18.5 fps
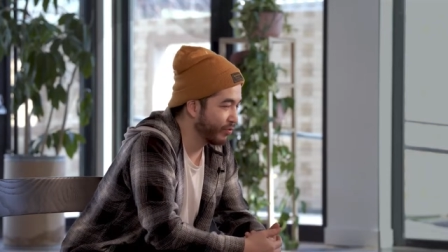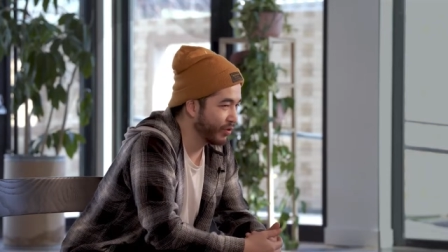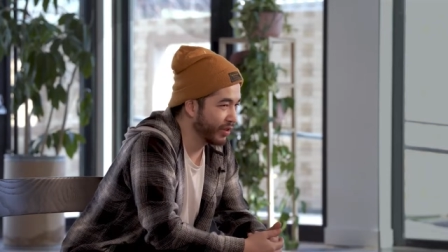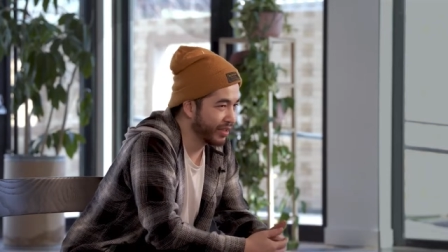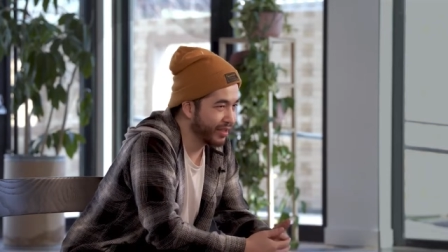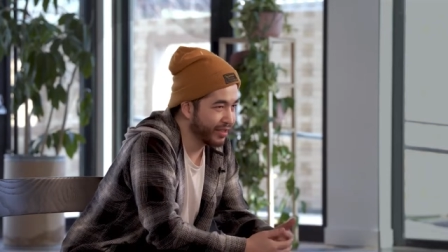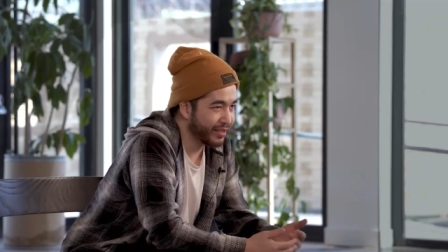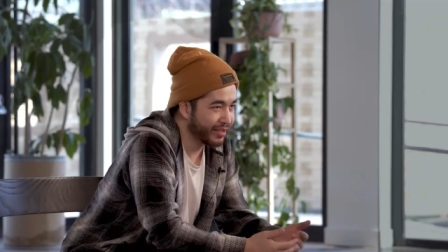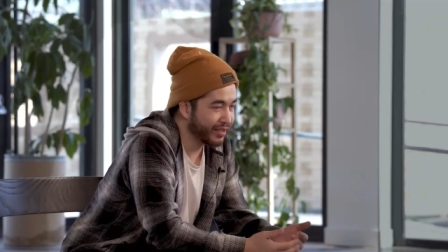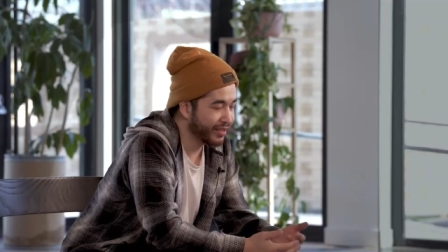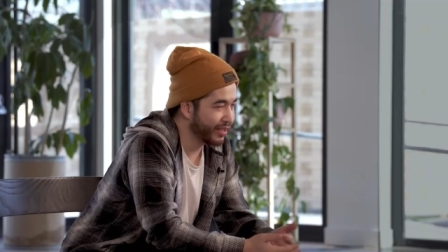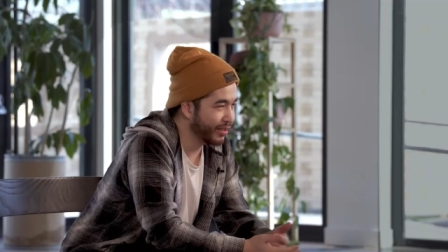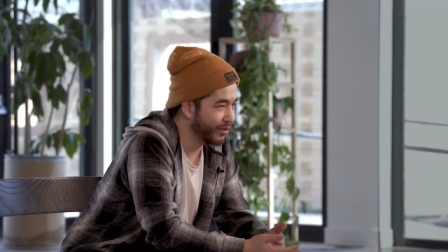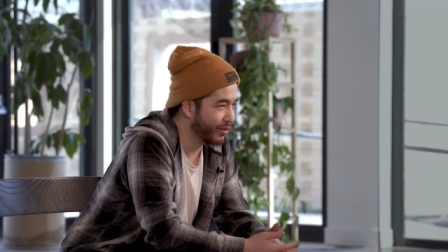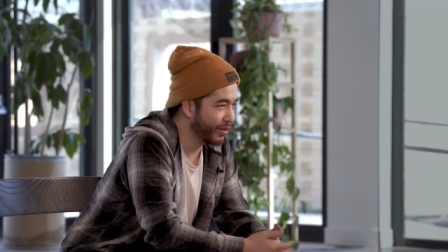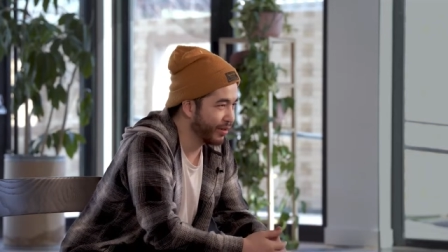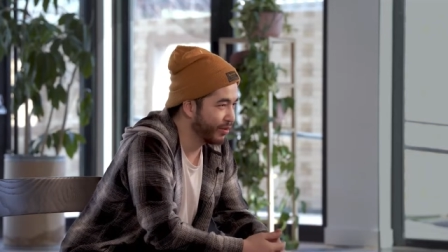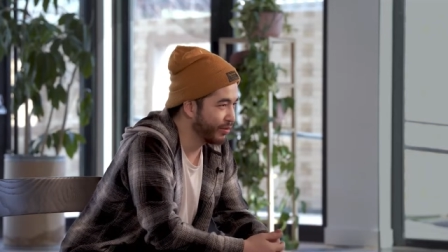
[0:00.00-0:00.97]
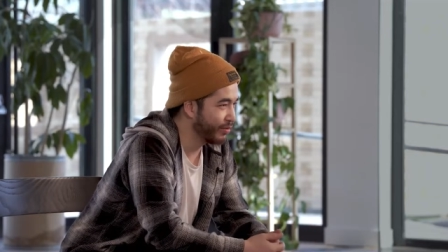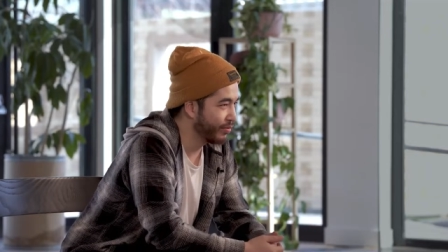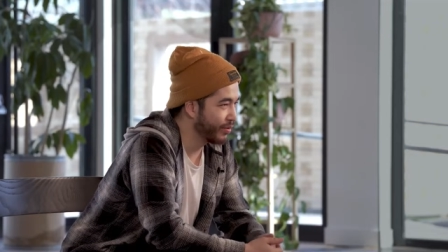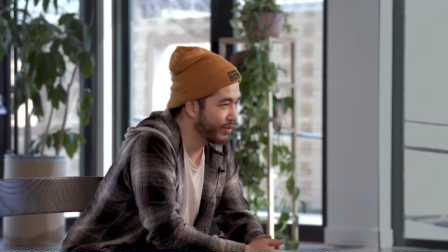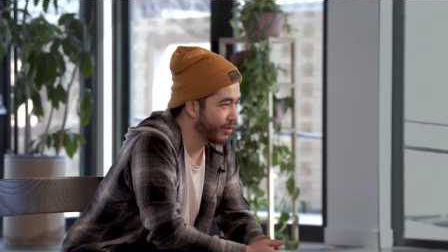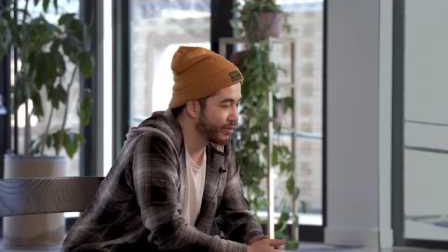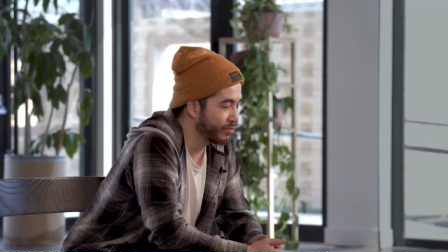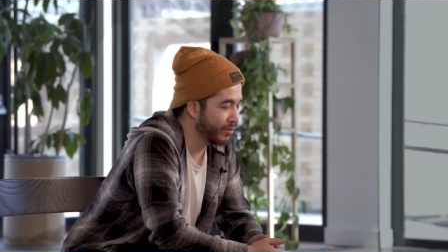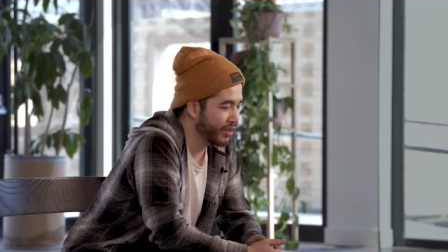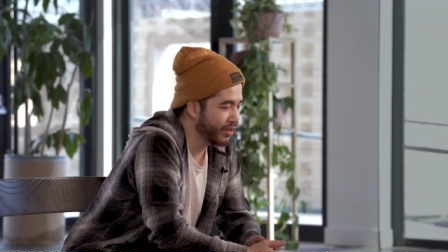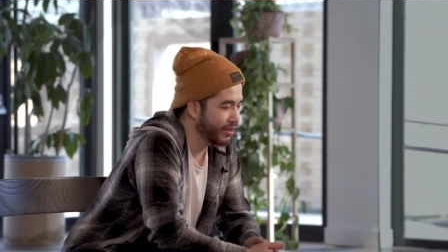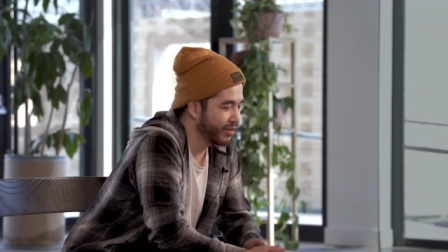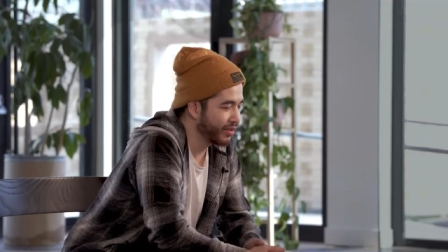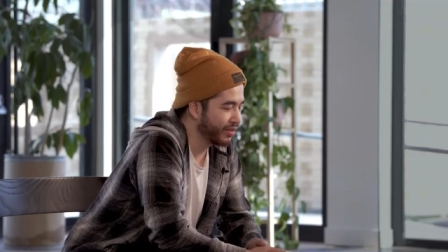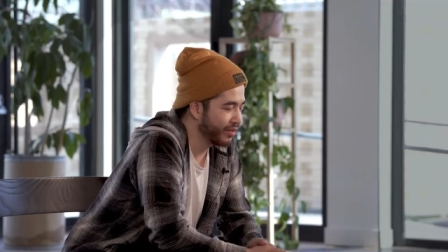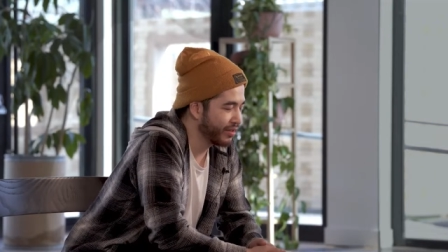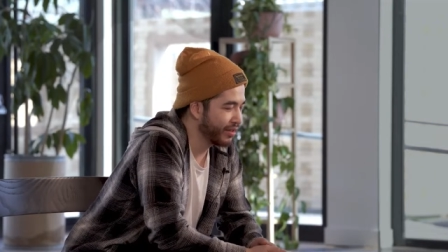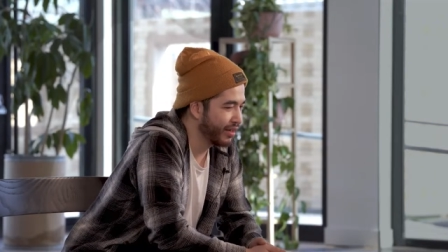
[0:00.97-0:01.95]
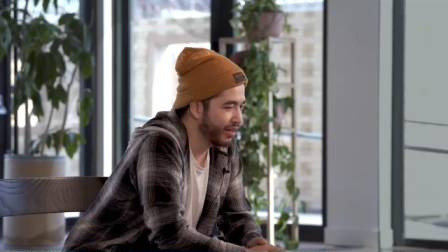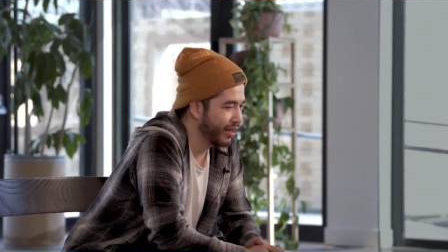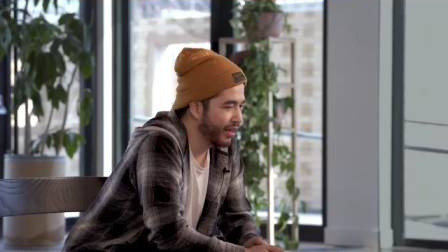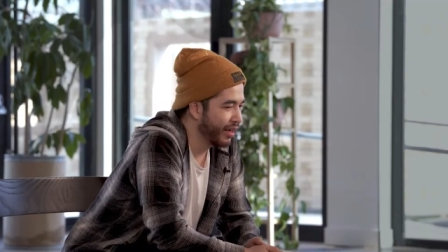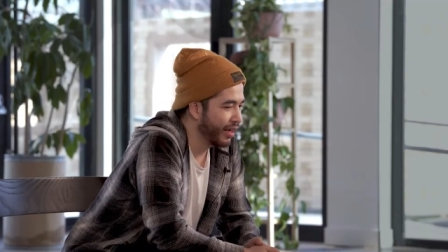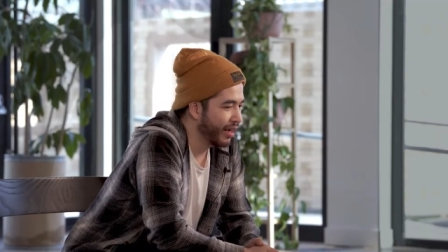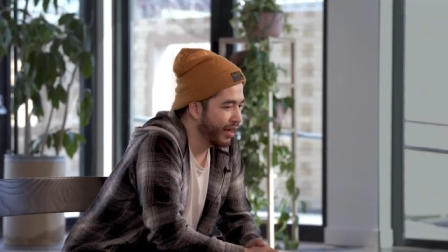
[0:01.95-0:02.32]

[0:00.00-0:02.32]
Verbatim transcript: release. That's what I do for expression.